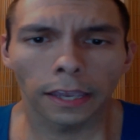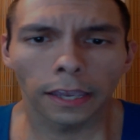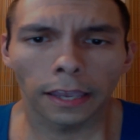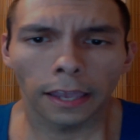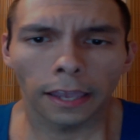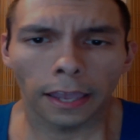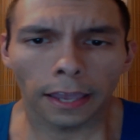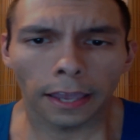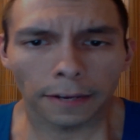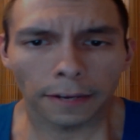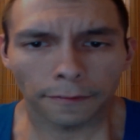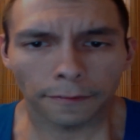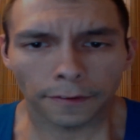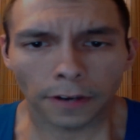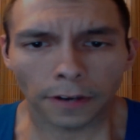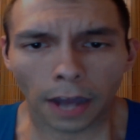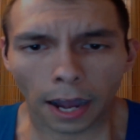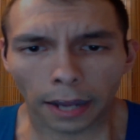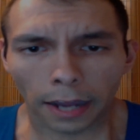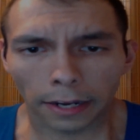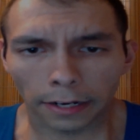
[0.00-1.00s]
And if
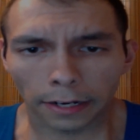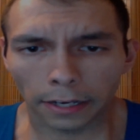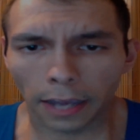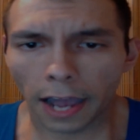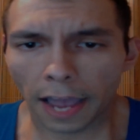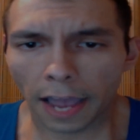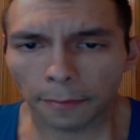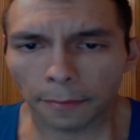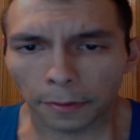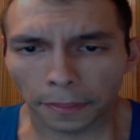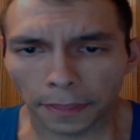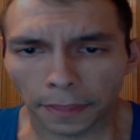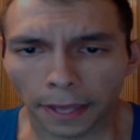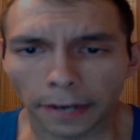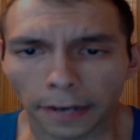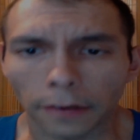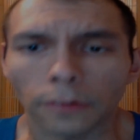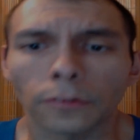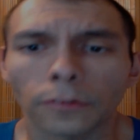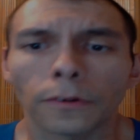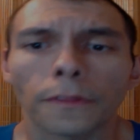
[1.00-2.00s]
not
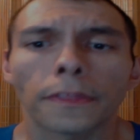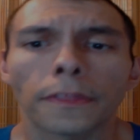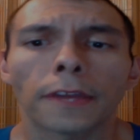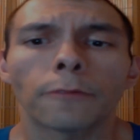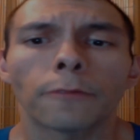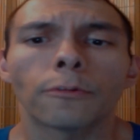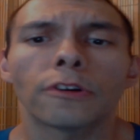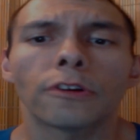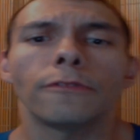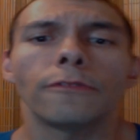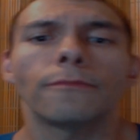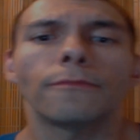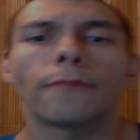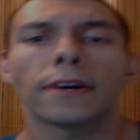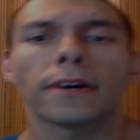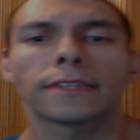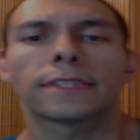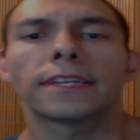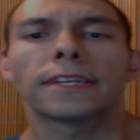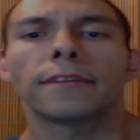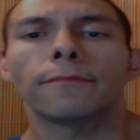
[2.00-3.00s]
hypothetical, then we
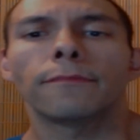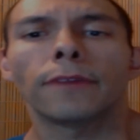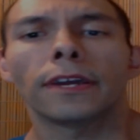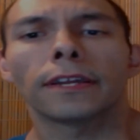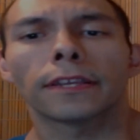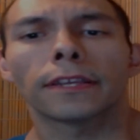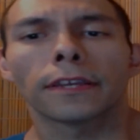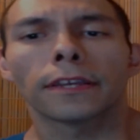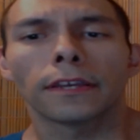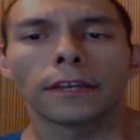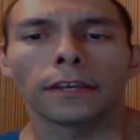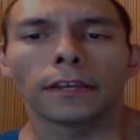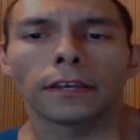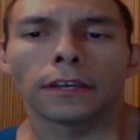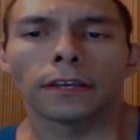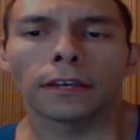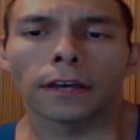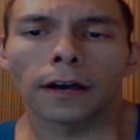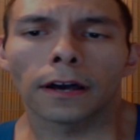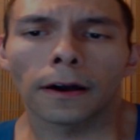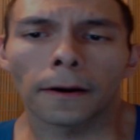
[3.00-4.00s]
must admit
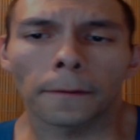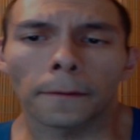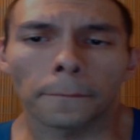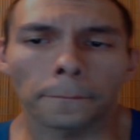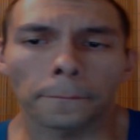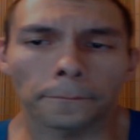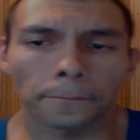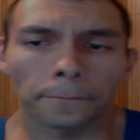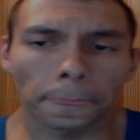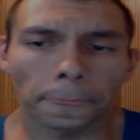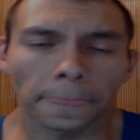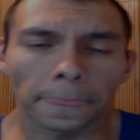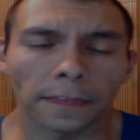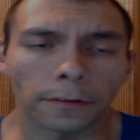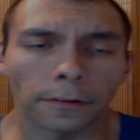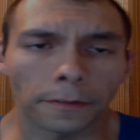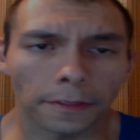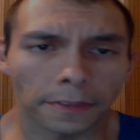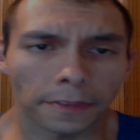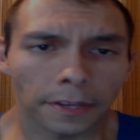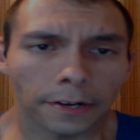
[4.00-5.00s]

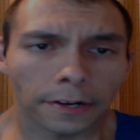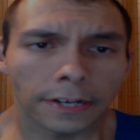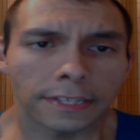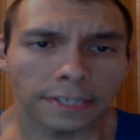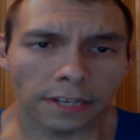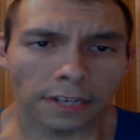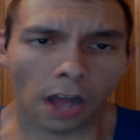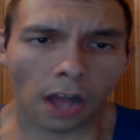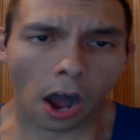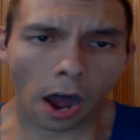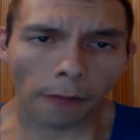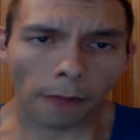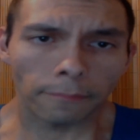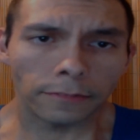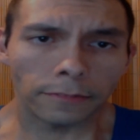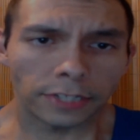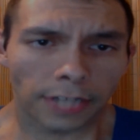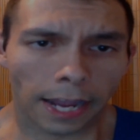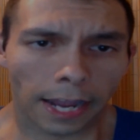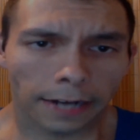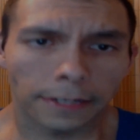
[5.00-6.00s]
that there is an
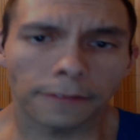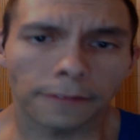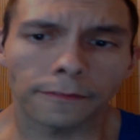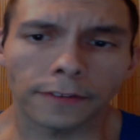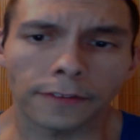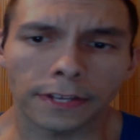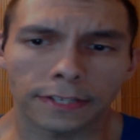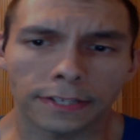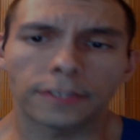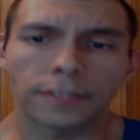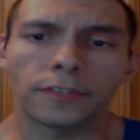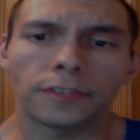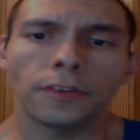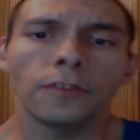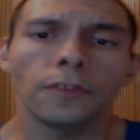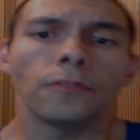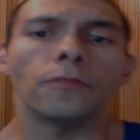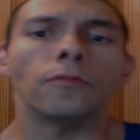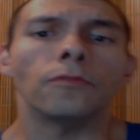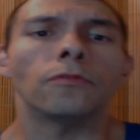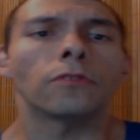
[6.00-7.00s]
objectiveness
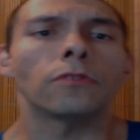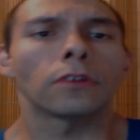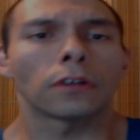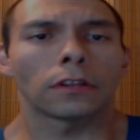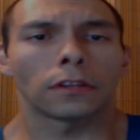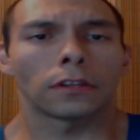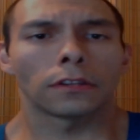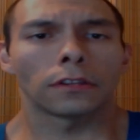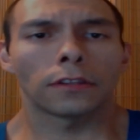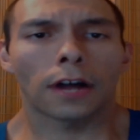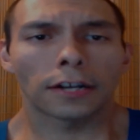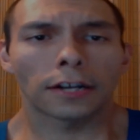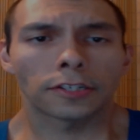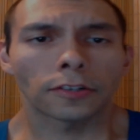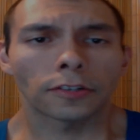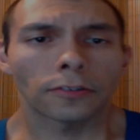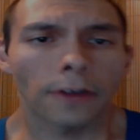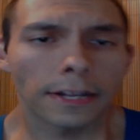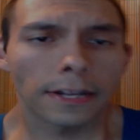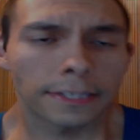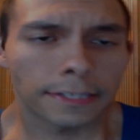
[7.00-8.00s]
to
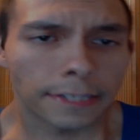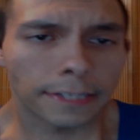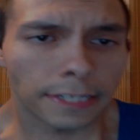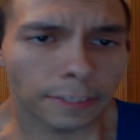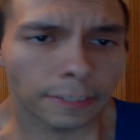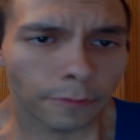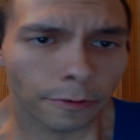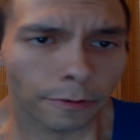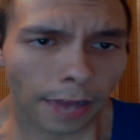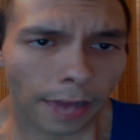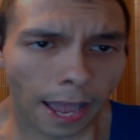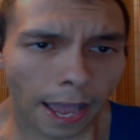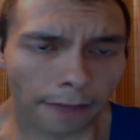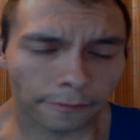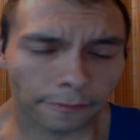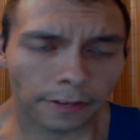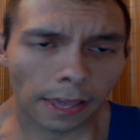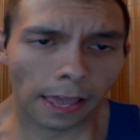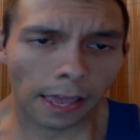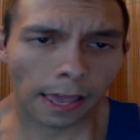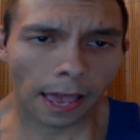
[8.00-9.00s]
logical entities. We would have
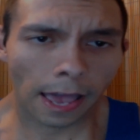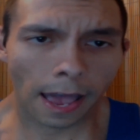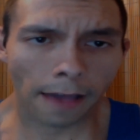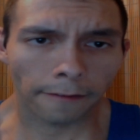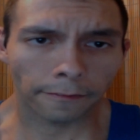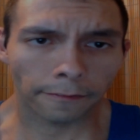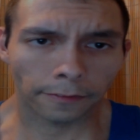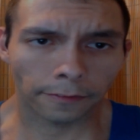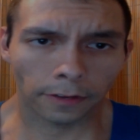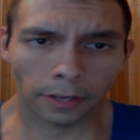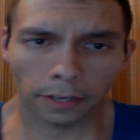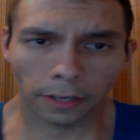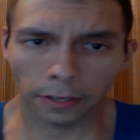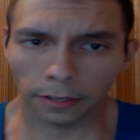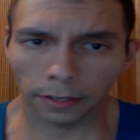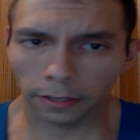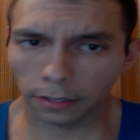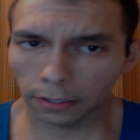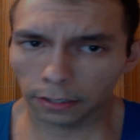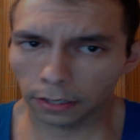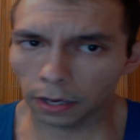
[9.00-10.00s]
to have
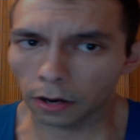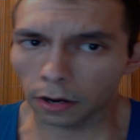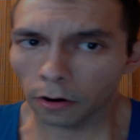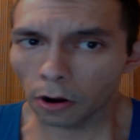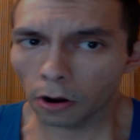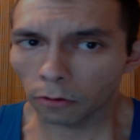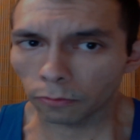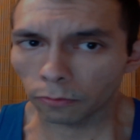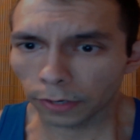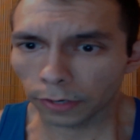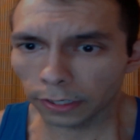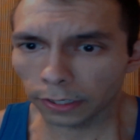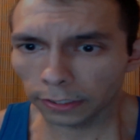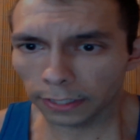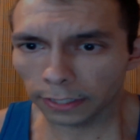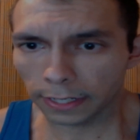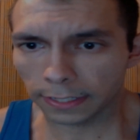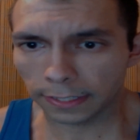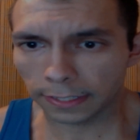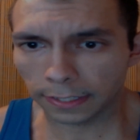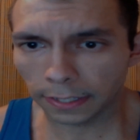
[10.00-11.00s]
a
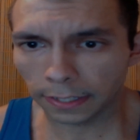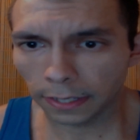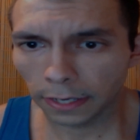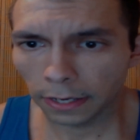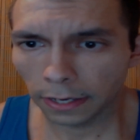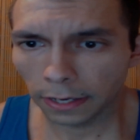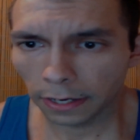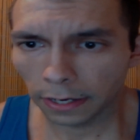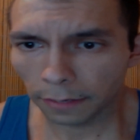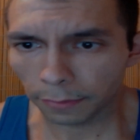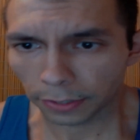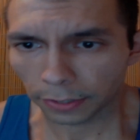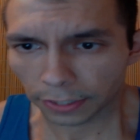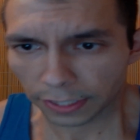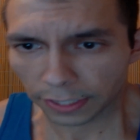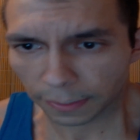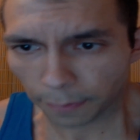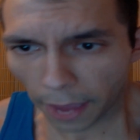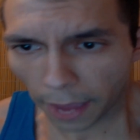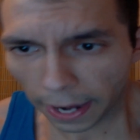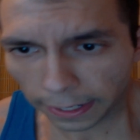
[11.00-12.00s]
realist
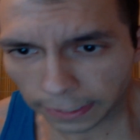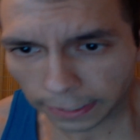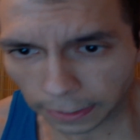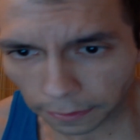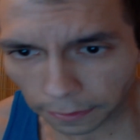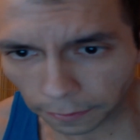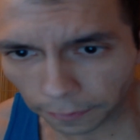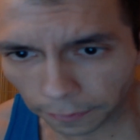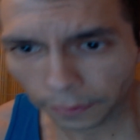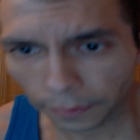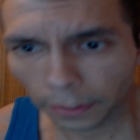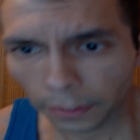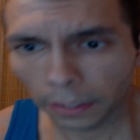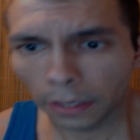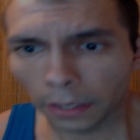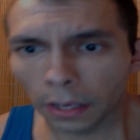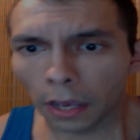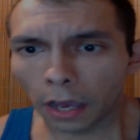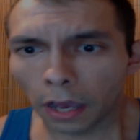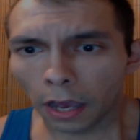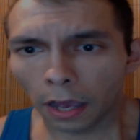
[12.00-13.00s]
perspective
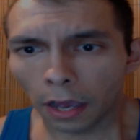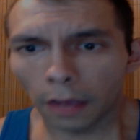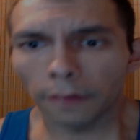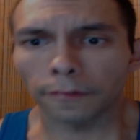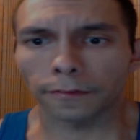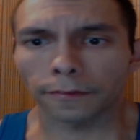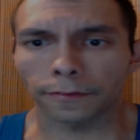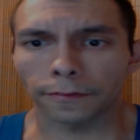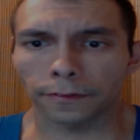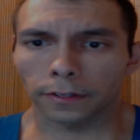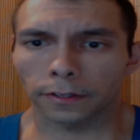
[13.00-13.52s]
of